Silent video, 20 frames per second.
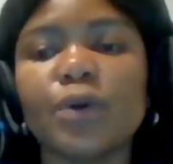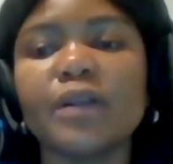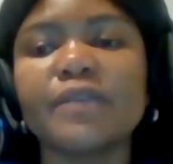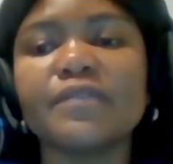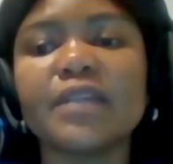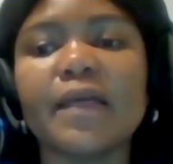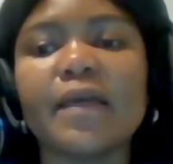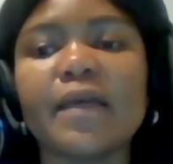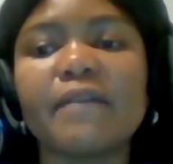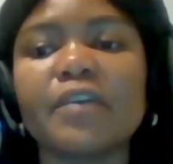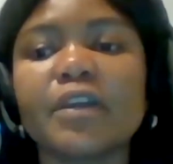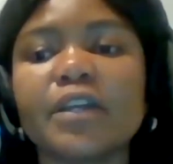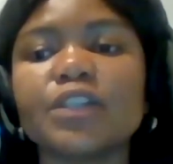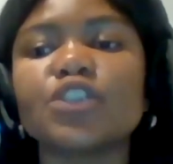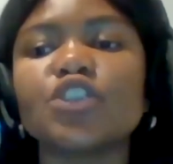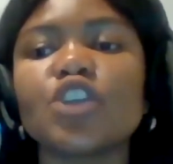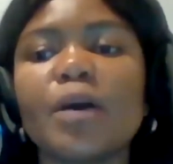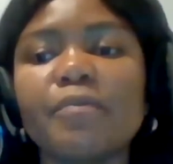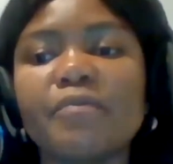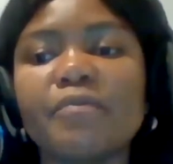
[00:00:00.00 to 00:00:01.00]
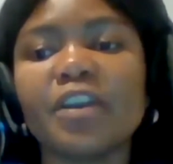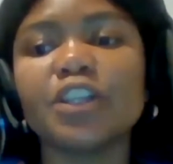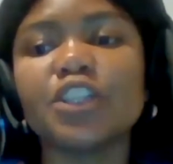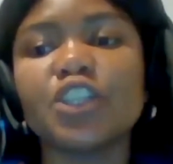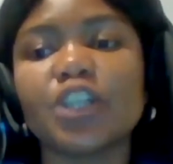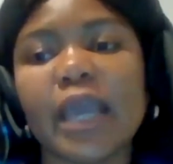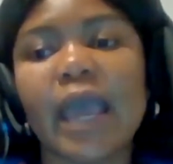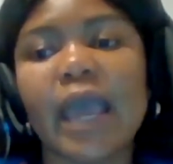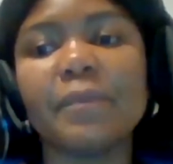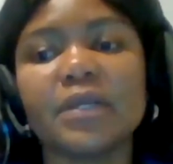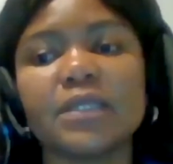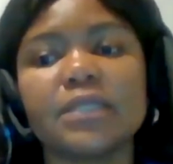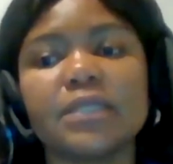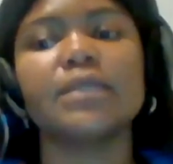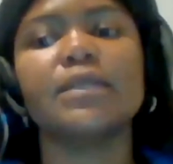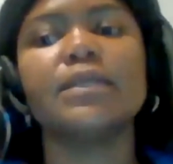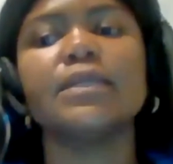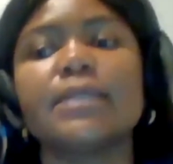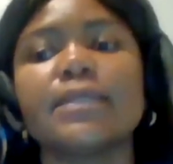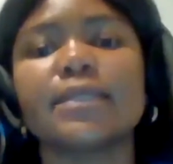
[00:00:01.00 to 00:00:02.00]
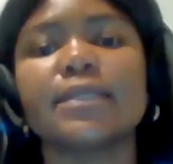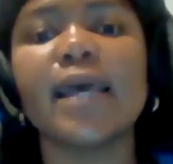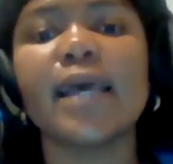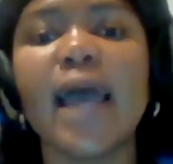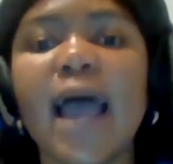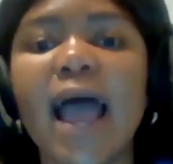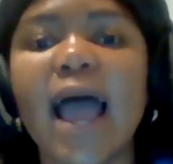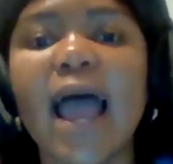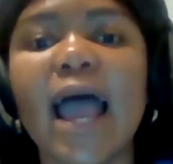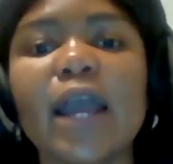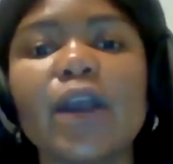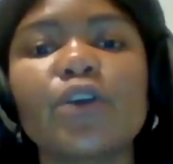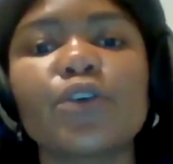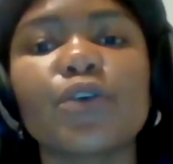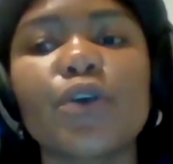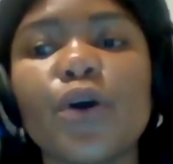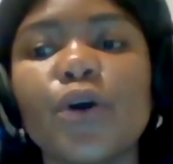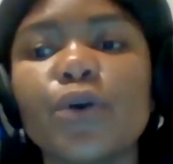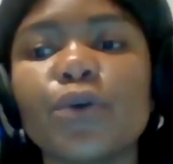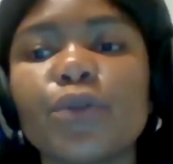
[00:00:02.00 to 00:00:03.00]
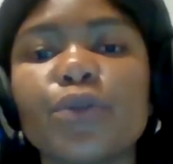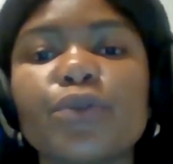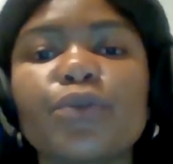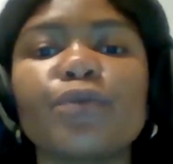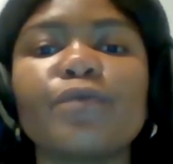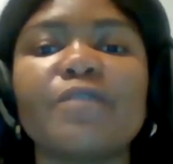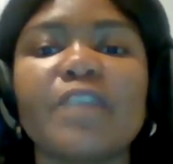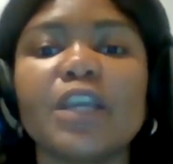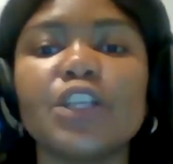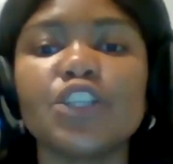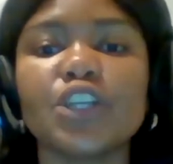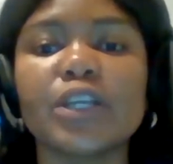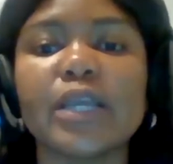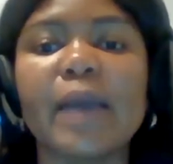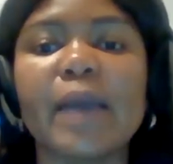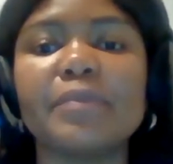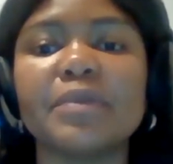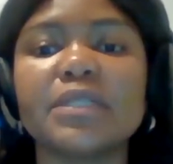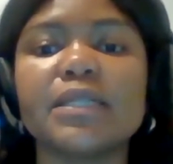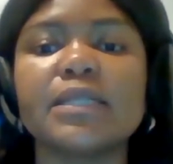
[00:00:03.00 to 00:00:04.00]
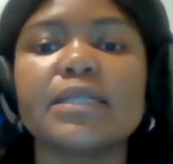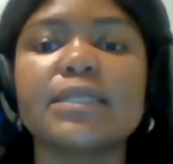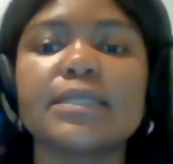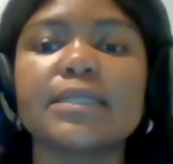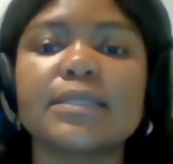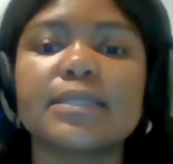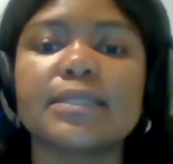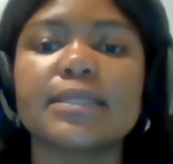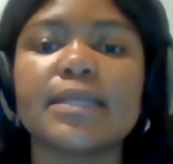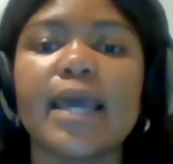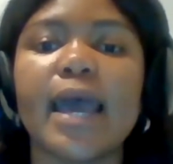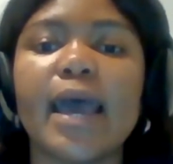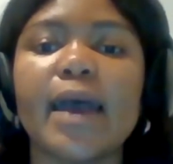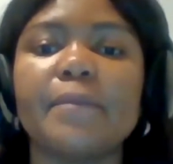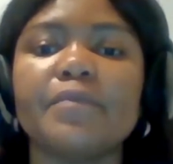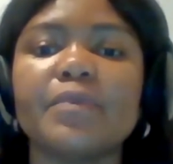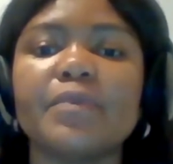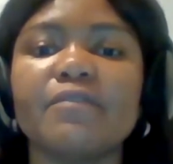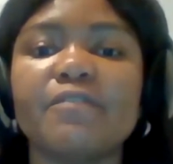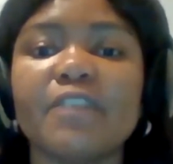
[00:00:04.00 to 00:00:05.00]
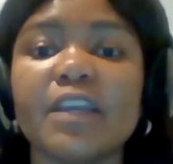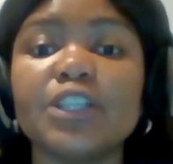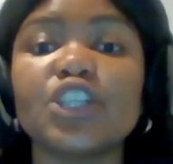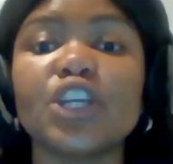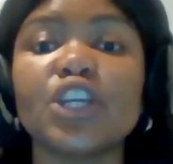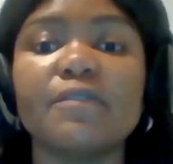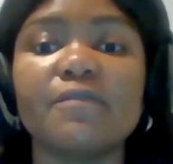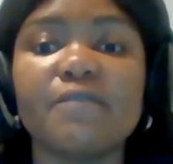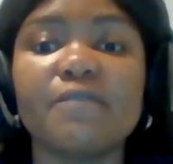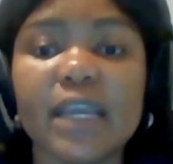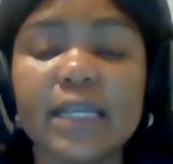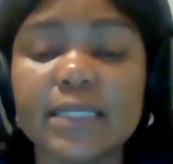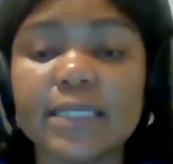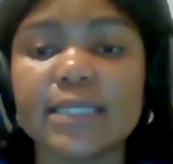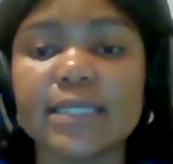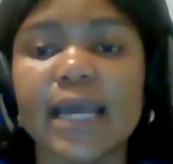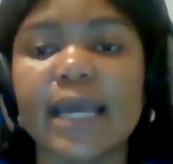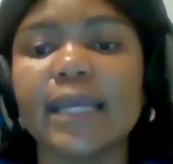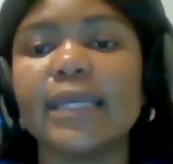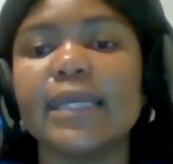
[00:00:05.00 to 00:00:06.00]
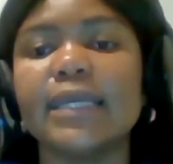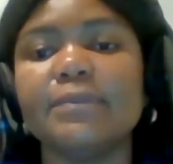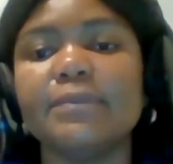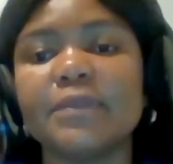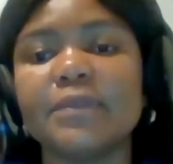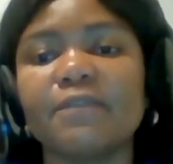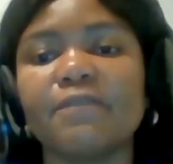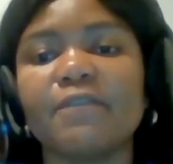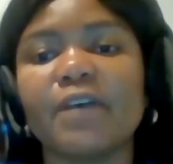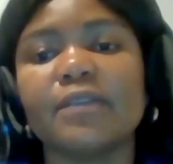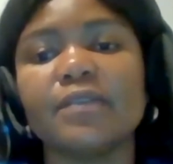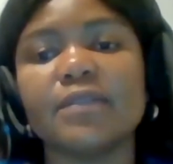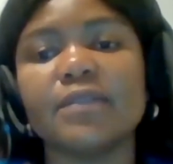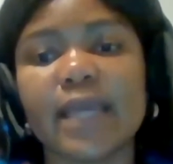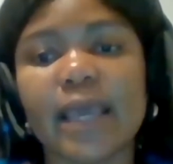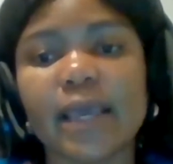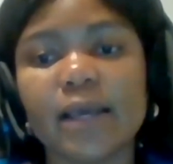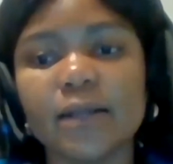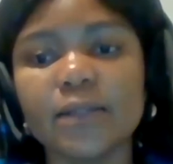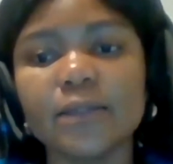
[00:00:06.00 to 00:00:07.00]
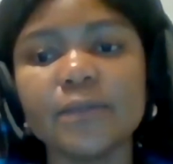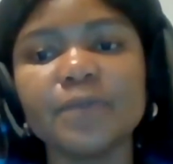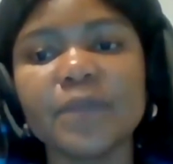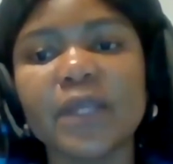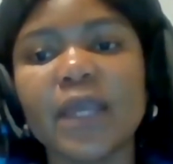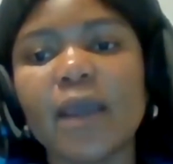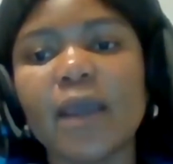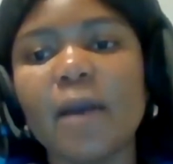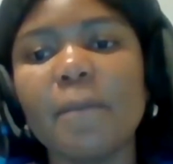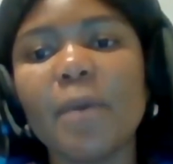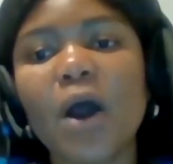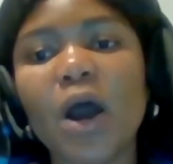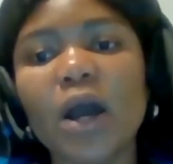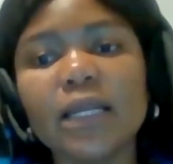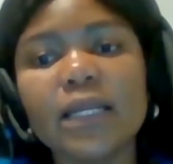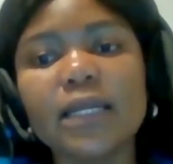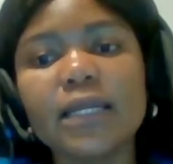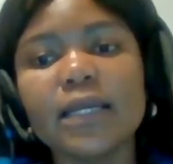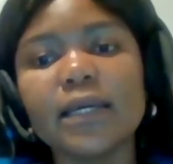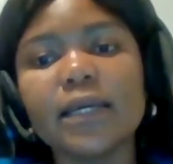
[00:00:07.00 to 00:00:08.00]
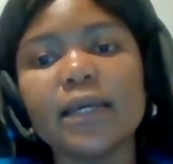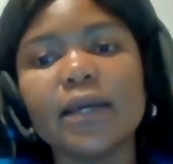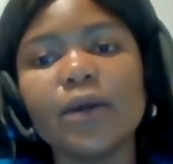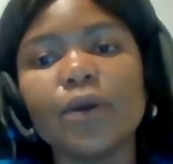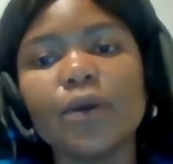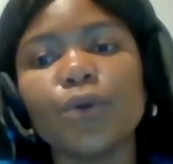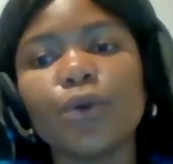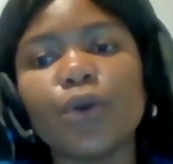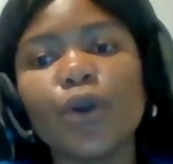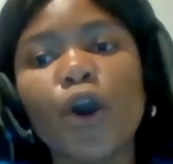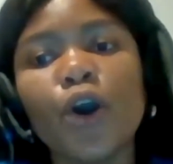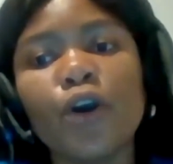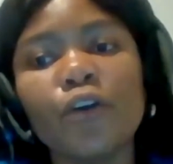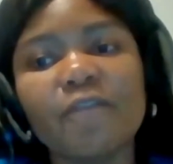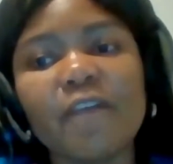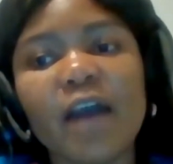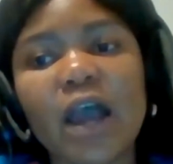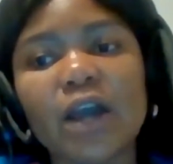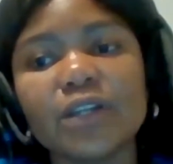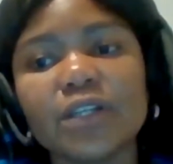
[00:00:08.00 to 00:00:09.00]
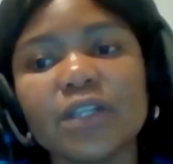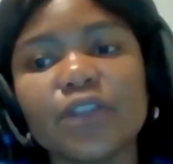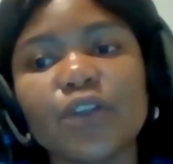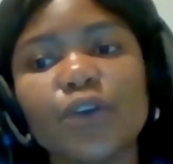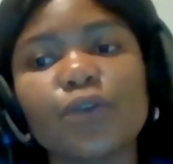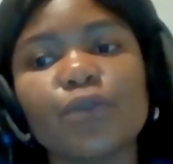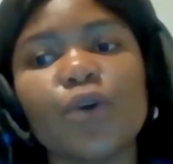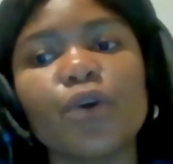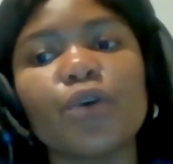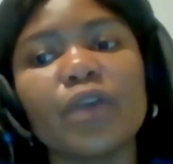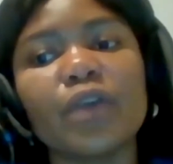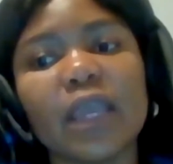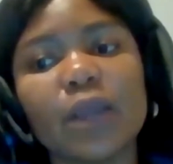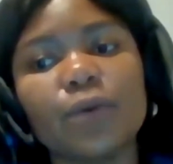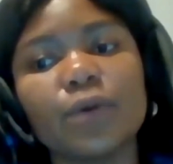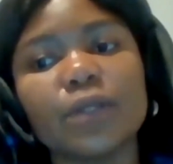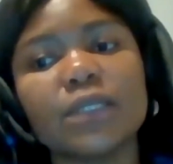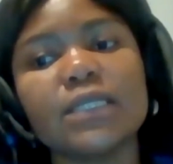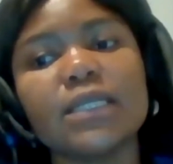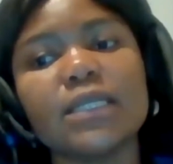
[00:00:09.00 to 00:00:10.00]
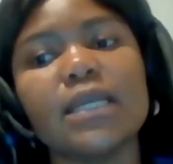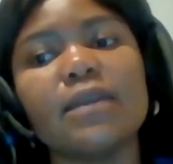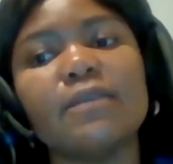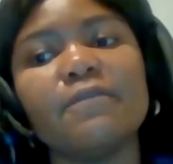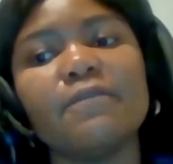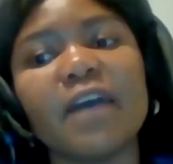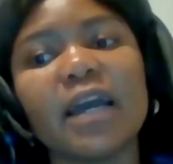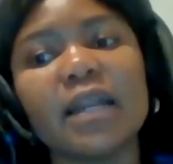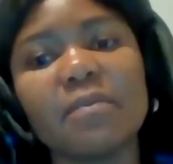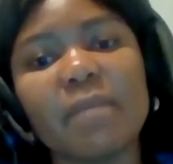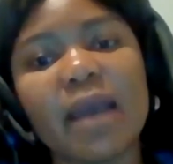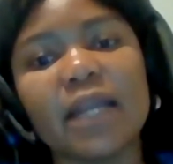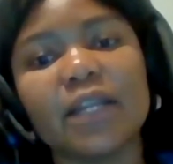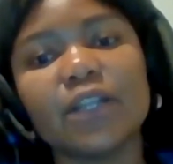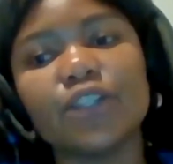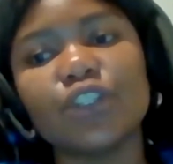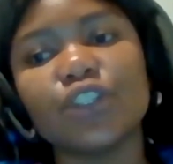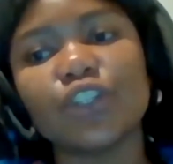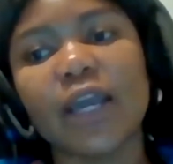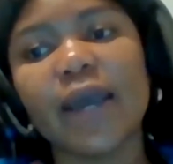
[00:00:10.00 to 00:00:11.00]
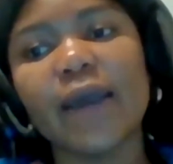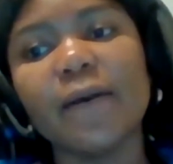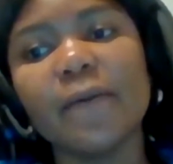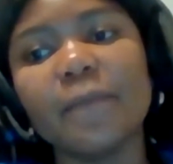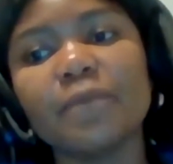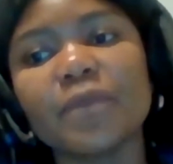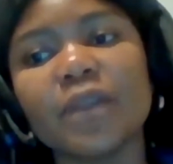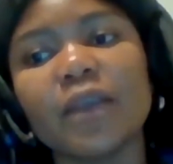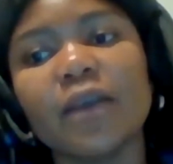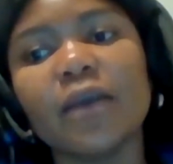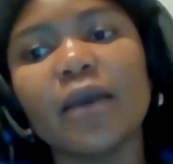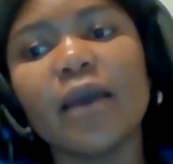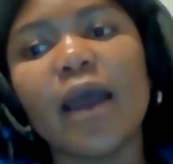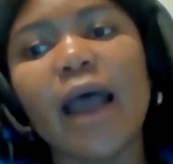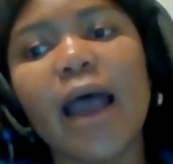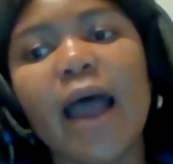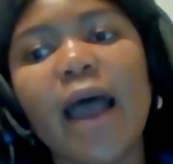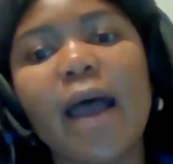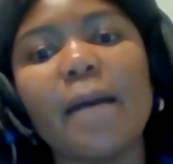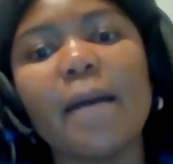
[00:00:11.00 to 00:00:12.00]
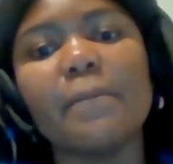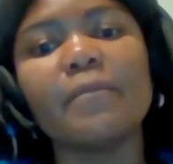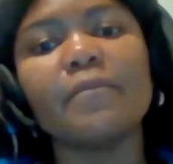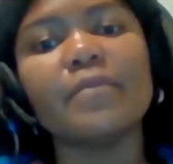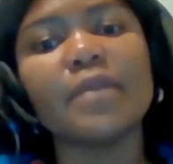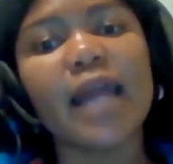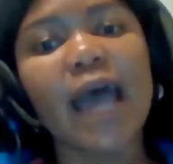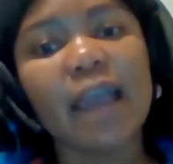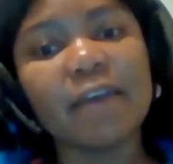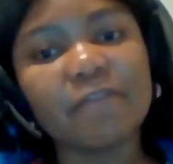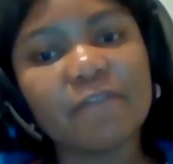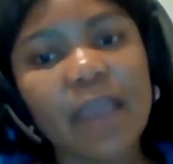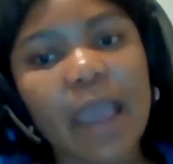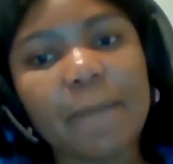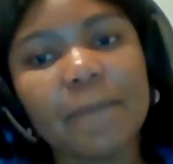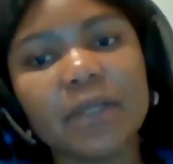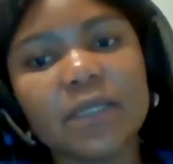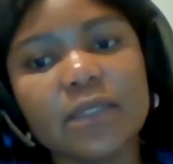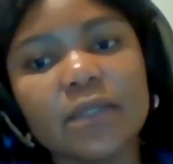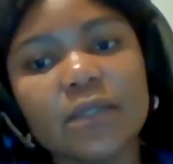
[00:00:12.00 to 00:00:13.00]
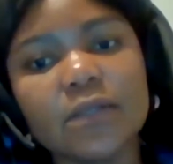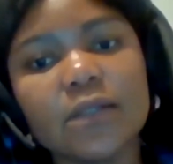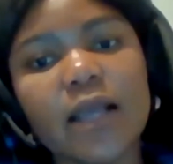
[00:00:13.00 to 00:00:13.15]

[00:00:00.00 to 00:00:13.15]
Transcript: of South Africa's top venture capitalists, high growth venture capitalist, venture investor, Keet Van Zyl, partner who co-founded the growth equity fund manager, Knife Capital.